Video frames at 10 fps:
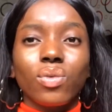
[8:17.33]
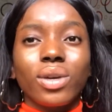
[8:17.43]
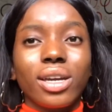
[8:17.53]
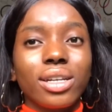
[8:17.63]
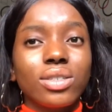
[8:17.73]

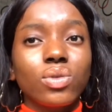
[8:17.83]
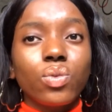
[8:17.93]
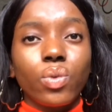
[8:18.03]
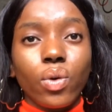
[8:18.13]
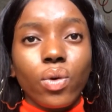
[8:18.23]
we're getting it
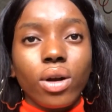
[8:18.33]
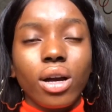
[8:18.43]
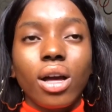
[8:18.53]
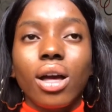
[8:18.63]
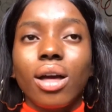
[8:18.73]
wrong
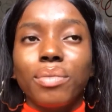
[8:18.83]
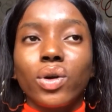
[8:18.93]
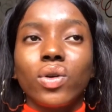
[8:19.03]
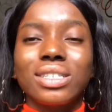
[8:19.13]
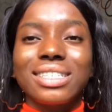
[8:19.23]

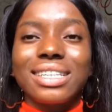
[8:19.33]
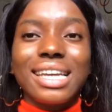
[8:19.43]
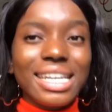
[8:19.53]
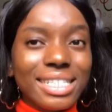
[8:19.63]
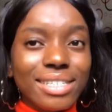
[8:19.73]
because it's
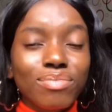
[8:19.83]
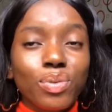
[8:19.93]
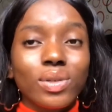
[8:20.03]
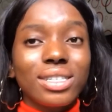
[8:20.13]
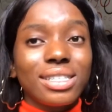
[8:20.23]
eating
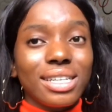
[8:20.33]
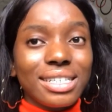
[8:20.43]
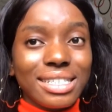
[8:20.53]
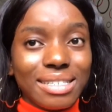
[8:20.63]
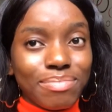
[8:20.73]

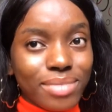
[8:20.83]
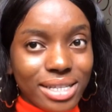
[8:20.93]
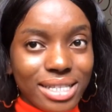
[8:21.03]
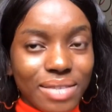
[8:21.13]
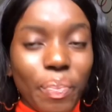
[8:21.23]
processed
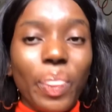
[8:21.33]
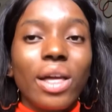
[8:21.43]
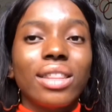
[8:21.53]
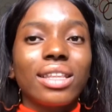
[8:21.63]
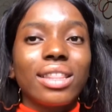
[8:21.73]
meat
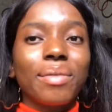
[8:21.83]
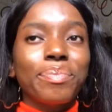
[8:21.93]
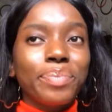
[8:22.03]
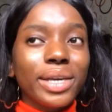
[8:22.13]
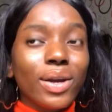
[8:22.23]
that are
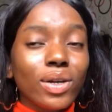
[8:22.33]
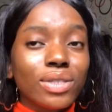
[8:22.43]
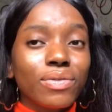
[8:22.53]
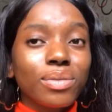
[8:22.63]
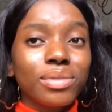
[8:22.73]
being
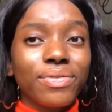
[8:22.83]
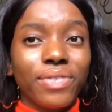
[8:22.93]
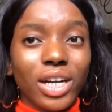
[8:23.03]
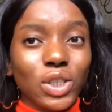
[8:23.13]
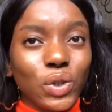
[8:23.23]
gotten from the
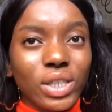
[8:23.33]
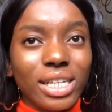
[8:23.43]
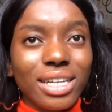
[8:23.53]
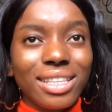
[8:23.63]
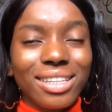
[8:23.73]

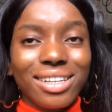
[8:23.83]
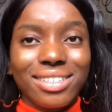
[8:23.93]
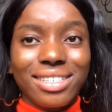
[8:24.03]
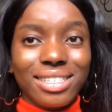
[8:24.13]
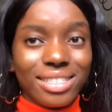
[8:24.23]
factory and that are
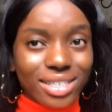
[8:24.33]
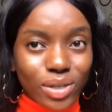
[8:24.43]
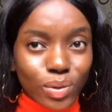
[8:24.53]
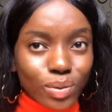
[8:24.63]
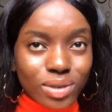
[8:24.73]

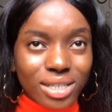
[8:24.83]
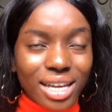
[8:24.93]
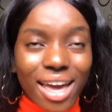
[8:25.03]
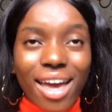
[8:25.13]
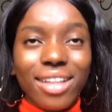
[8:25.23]
sealed
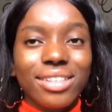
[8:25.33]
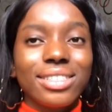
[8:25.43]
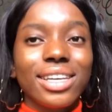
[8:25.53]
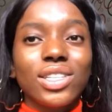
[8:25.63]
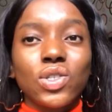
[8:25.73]
and they
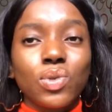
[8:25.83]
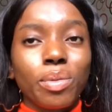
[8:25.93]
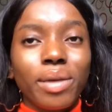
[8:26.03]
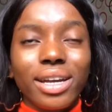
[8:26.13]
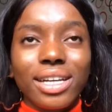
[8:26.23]
stay in the
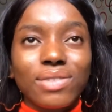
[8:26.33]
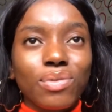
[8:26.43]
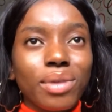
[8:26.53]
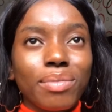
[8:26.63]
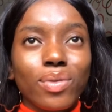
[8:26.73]
supermarket for
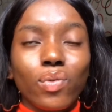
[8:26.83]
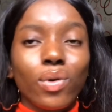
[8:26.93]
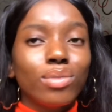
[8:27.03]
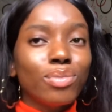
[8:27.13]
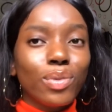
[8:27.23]
maybe
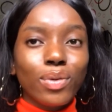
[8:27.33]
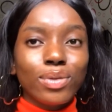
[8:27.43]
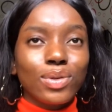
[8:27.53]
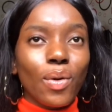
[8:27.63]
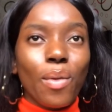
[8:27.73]
1
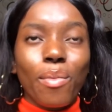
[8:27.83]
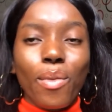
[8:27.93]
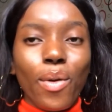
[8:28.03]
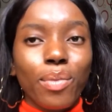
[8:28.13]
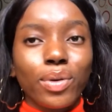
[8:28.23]
month or
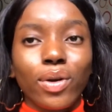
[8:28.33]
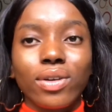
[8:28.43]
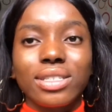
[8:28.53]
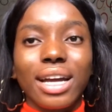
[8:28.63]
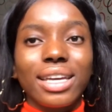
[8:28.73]
more
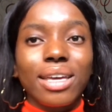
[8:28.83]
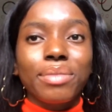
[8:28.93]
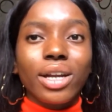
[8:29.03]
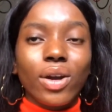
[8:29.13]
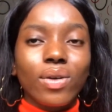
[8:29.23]
because there are
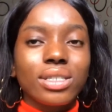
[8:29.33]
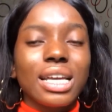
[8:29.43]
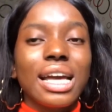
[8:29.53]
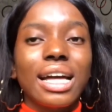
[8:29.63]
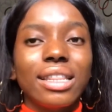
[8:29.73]
chemicals
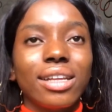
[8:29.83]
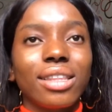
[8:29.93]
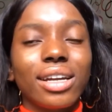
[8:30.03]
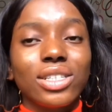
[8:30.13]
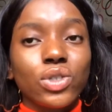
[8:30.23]
that
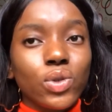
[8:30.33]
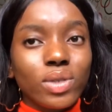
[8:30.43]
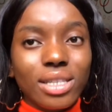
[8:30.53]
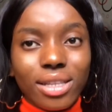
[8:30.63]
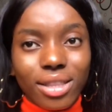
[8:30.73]
are
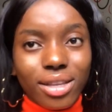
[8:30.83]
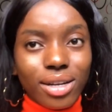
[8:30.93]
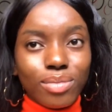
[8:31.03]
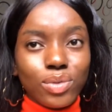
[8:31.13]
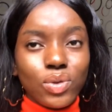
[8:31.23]
induced in
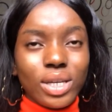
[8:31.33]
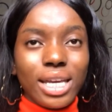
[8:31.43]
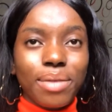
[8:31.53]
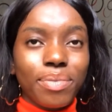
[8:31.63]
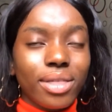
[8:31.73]
them to
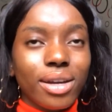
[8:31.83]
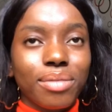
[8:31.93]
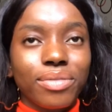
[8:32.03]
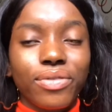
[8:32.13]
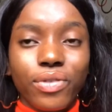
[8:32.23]
keep
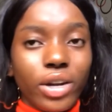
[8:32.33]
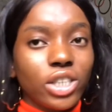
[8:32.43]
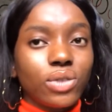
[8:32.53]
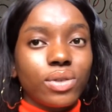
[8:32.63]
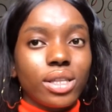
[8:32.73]
them
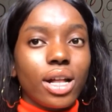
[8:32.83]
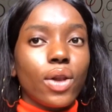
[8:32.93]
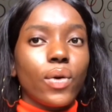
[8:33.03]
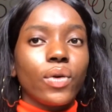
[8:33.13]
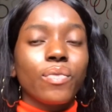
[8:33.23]
fresh for
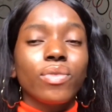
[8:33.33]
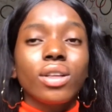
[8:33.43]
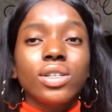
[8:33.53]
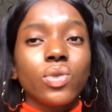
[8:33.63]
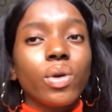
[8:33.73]
that long.
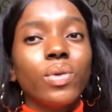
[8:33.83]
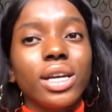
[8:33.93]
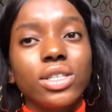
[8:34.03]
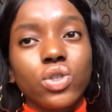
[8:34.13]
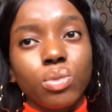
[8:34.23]
So when
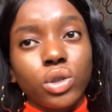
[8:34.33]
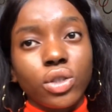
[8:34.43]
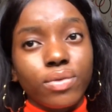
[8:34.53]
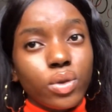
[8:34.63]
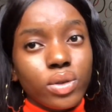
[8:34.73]
we eat too much
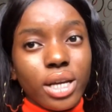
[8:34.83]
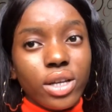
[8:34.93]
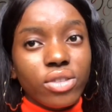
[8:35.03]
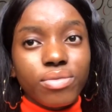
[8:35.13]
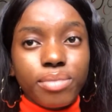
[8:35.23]
of those
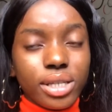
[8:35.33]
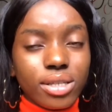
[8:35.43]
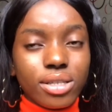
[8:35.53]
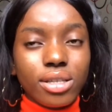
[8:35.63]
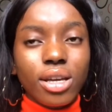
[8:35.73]
kind of
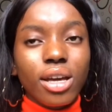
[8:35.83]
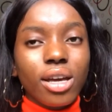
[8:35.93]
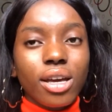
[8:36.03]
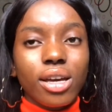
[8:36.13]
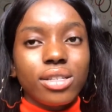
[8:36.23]
meats,
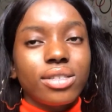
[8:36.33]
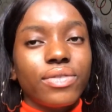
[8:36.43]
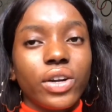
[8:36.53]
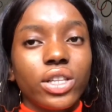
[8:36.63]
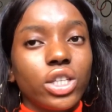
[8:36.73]
it's
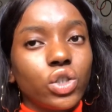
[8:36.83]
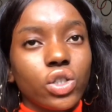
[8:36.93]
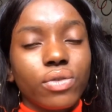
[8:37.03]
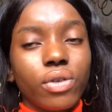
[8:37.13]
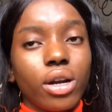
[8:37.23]
very
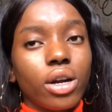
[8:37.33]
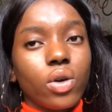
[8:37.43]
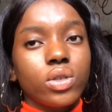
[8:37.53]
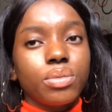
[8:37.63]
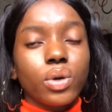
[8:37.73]
dangerous for our
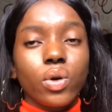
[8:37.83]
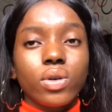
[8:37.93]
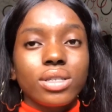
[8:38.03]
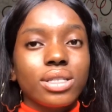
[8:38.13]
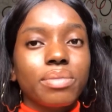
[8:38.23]
health
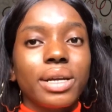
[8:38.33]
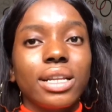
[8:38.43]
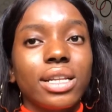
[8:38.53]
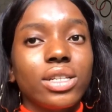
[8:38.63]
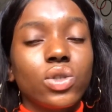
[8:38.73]
because it might
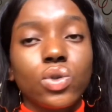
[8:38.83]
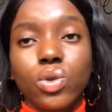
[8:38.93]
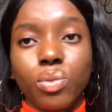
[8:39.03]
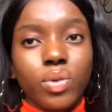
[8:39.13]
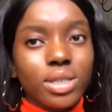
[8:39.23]
lead
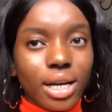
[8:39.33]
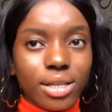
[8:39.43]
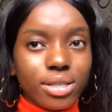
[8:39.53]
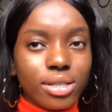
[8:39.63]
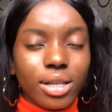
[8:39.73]
to
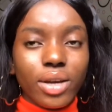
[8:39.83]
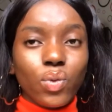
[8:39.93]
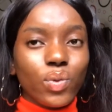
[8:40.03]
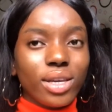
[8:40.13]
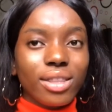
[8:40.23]
mortality, like
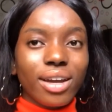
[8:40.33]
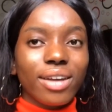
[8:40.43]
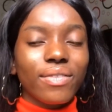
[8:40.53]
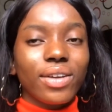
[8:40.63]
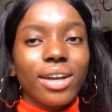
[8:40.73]
we
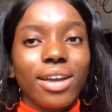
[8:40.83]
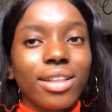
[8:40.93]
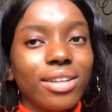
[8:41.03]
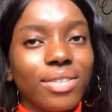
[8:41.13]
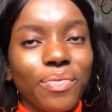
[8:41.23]
die very
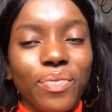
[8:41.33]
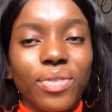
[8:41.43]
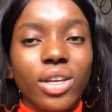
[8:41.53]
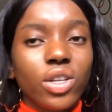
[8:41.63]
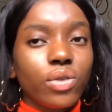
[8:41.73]
early
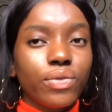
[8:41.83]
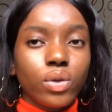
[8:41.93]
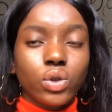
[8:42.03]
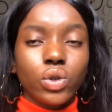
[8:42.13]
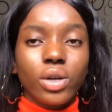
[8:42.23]
in the
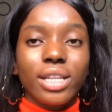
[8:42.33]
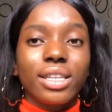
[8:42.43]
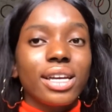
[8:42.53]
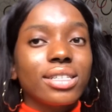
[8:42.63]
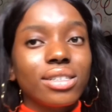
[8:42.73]
future
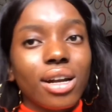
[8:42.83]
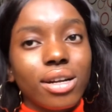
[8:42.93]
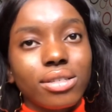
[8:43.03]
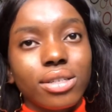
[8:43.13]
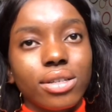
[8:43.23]
and getting
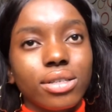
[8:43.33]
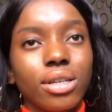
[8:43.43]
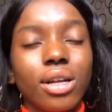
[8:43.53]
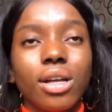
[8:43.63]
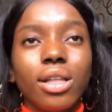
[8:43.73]
cancers.
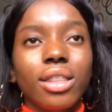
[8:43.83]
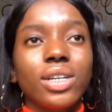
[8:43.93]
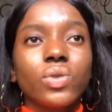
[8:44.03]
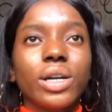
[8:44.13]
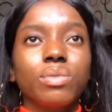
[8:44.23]

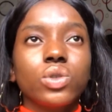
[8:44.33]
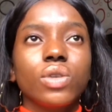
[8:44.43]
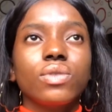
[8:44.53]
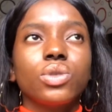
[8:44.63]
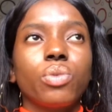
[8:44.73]
That's why most
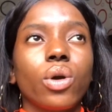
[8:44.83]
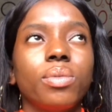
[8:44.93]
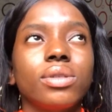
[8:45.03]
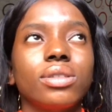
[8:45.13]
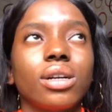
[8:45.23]
of those
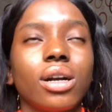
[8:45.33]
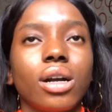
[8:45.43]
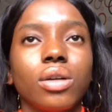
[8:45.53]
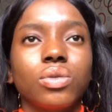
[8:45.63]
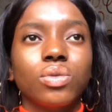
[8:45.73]
problems
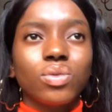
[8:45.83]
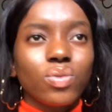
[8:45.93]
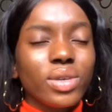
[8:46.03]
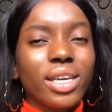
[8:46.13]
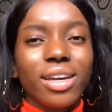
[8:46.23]
that
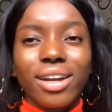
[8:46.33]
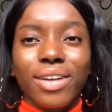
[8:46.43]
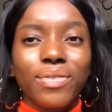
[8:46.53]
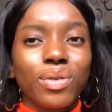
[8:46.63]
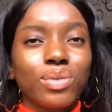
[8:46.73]
we
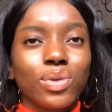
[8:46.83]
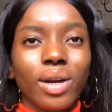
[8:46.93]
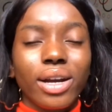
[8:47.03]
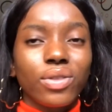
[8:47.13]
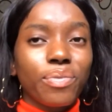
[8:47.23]
hear from some
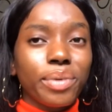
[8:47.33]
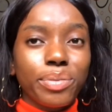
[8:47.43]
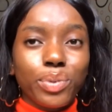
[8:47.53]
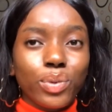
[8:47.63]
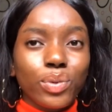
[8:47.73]
kind of
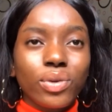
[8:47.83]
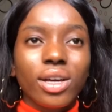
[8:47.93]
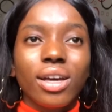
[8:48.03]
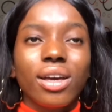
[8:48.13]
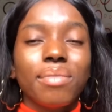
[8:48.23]
people,
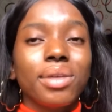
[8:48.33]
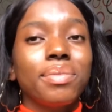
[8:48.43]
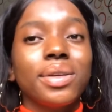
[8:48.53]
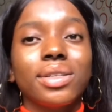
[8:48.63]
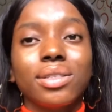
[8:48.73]

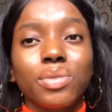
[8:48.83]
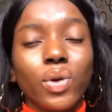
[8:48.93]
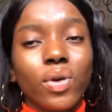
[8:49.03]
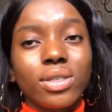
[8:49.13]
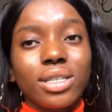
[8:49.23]
maybe it's
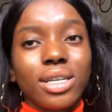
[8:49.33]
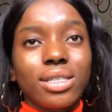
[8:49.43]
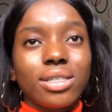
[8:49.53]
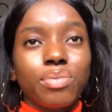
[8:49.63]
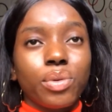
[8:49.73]
because they
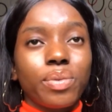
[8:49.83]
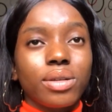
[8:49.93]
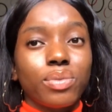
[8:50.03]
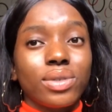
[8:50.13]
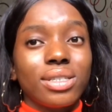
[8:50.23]
eat
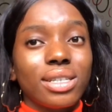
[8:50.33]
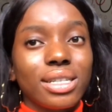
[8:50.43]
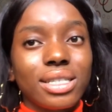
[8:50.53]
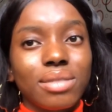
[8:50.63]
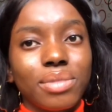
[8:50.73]

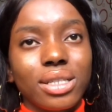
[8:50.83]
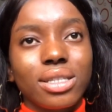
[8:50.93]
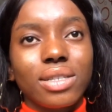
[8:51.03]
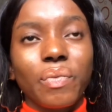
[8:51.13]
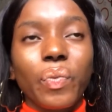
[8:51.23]
processed
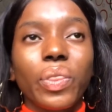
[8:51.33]
meats.